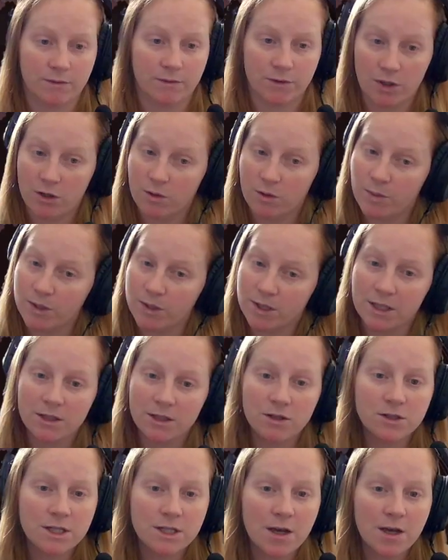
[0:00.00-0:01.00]
You could put that in
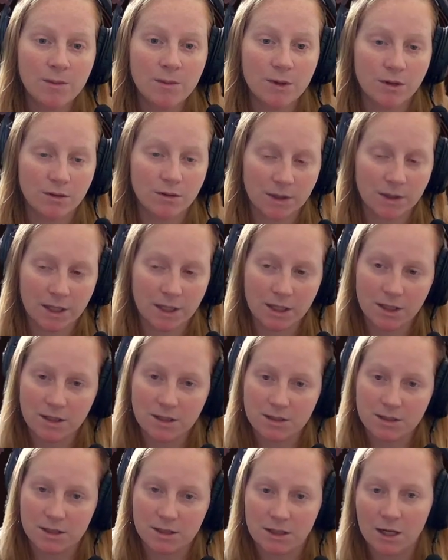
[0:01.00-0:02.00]
your timer, right? And
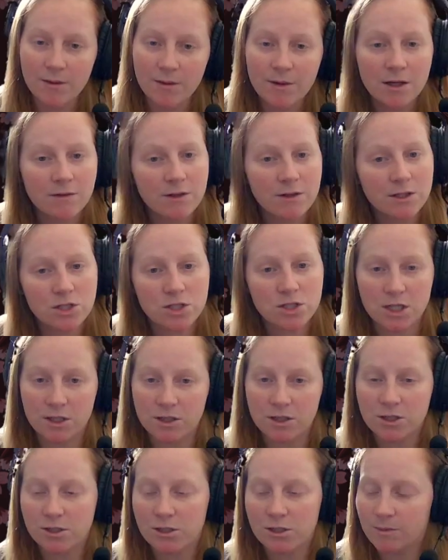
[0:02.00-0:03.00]
say, I'm having this charity
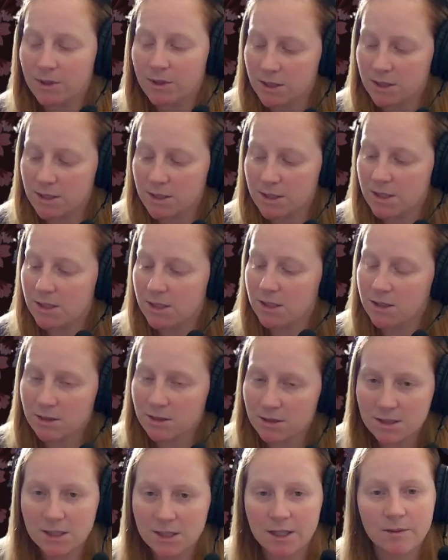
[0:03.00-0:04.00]
stream on this day at
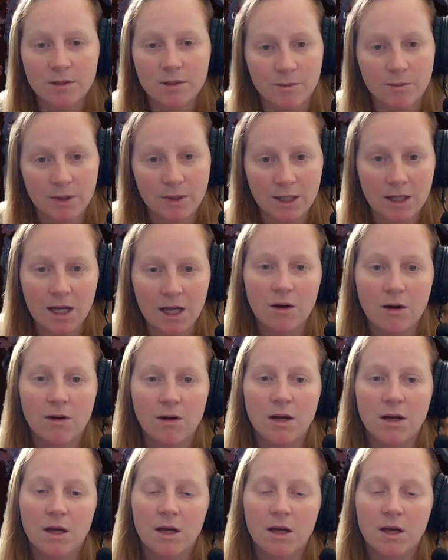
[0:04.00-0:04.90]
this time. Come hang out.